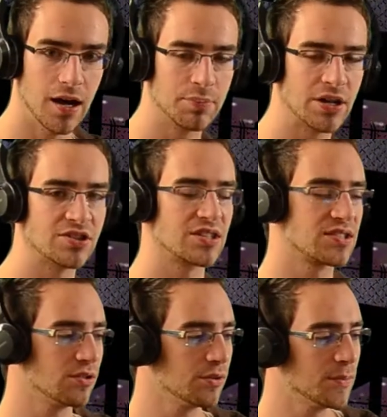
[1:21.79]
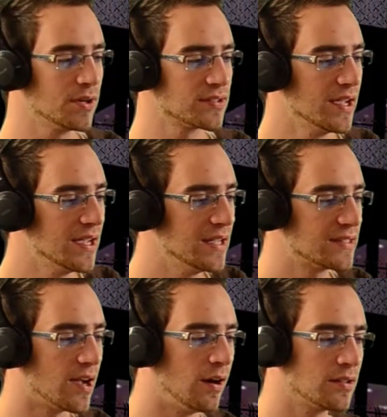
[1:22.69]
Project Stormos is
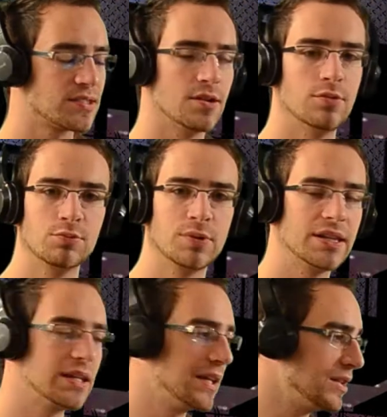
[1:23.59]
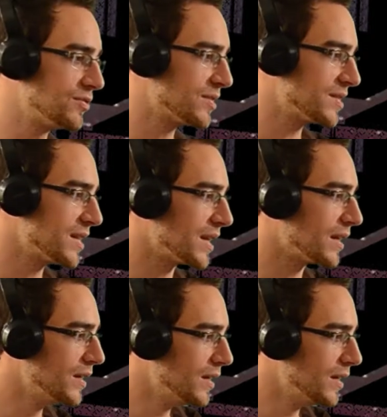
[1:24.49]
also really interesting.